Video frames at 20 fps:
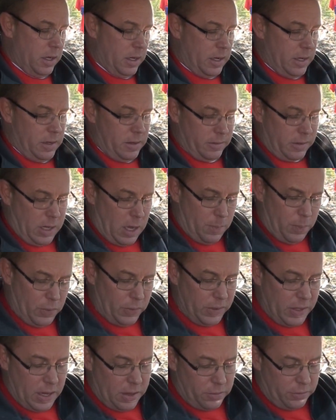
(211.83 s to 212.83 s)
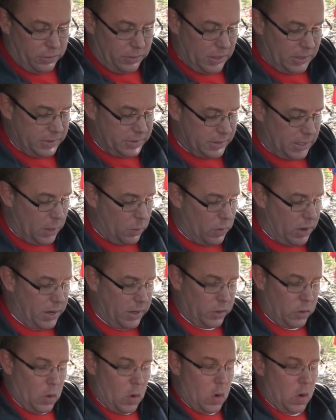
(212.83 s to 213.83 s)
A couple of the other things that I
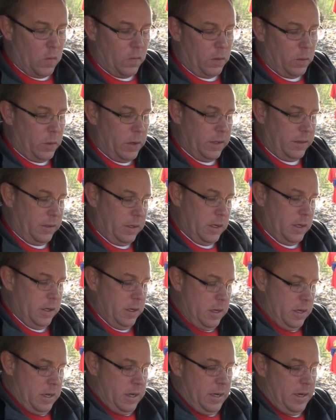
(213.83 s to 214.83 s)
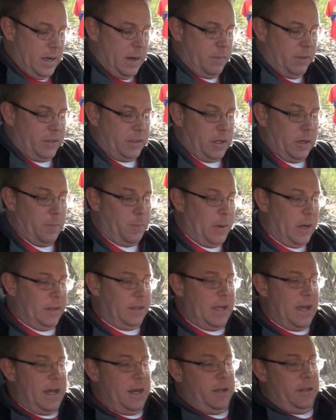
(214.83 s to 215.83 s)
want to go over with you. I'm just going to
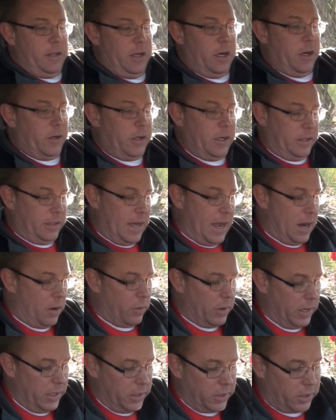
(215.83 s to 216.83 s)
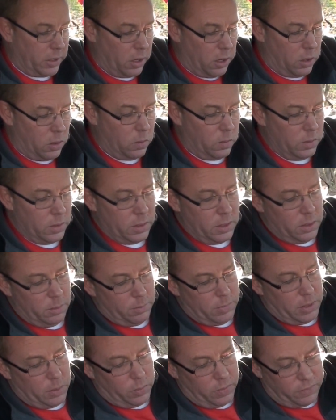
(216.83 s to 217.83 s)
put that in there and get that ready to go.
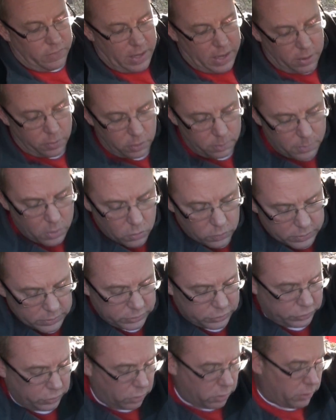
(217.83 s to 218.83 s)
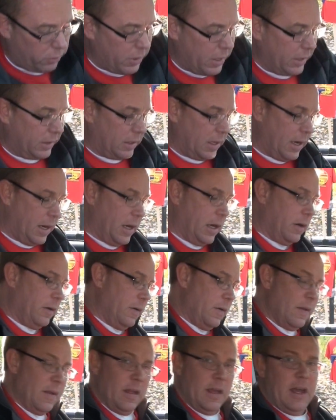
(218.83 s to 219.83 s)
But we've got a remote control right there.
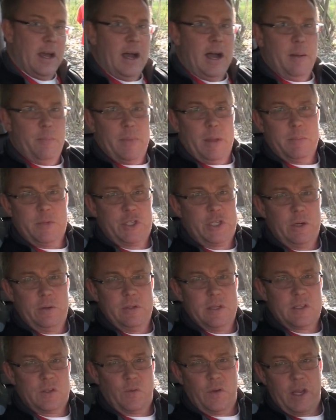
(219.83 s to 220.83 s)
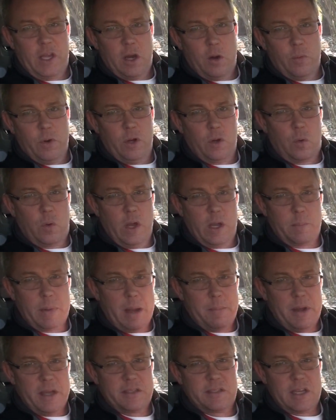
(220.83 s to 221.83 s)
I'm shooting this video real quick
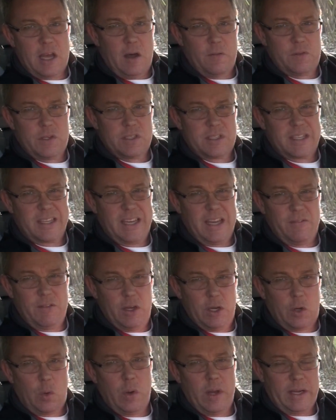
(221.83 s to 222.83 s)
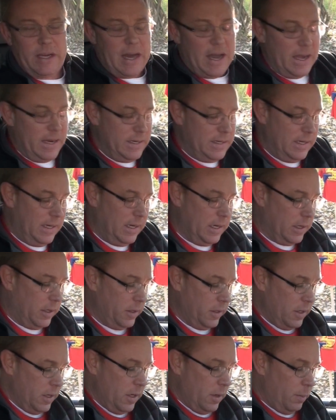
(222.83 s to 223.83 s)
by myself just to give you a quick idea.
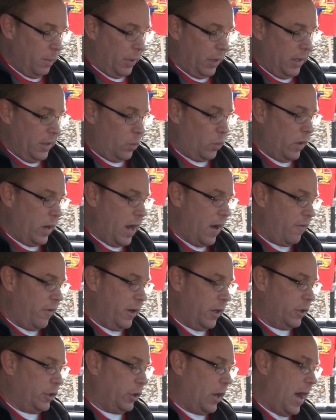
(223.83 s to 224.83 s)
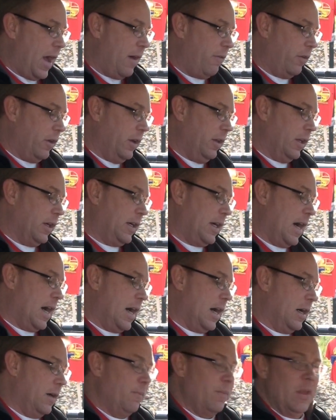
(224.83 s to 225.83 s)
But whenever you're traveling in the
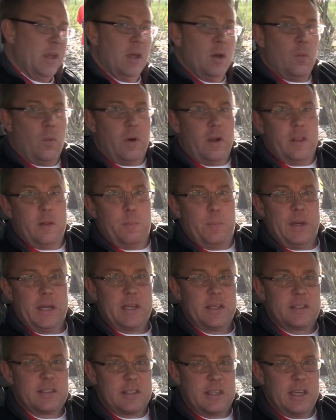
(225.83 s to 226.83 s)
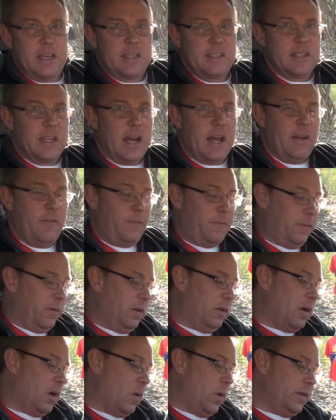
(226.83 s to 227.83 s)
car, one of the biggest things that I've
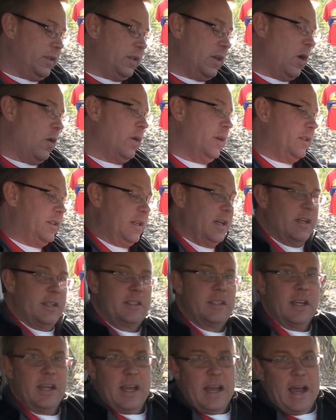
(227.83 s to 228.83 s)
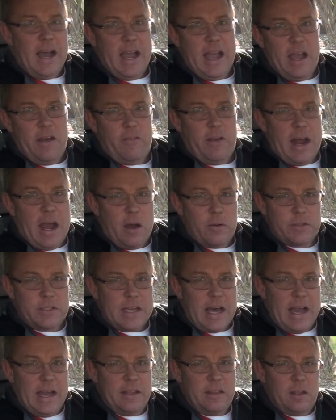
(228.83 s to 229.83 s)
always noticed is I have an
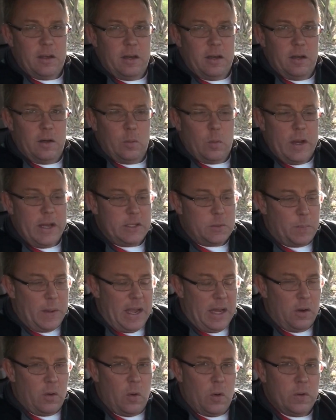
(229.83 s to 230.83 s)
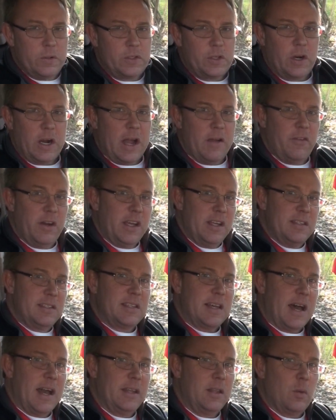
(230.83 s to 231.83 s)
outside the waistband holster, I have an
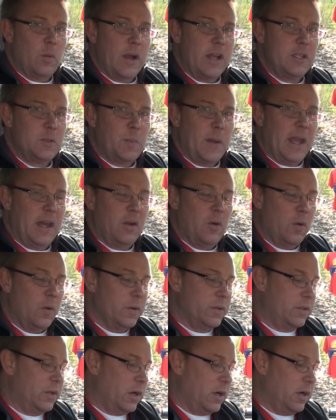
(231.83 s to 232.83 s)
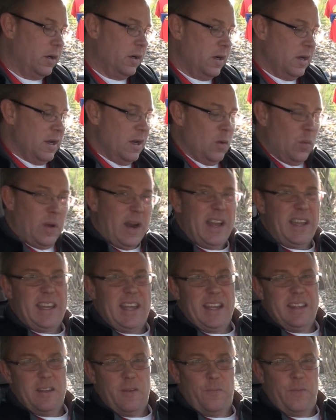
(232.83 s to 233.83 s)
inside the waistband holster. When I
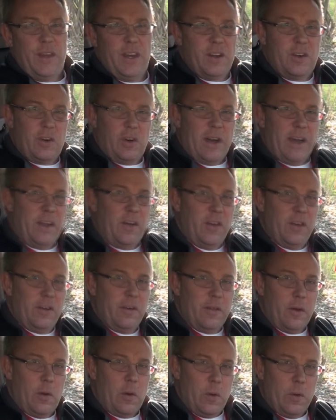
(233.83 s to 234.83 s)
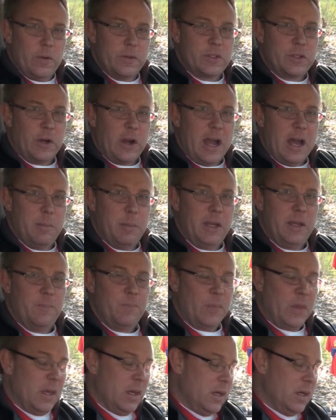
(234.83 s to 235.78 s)
get in the vehicle, I don't feel the holster on me.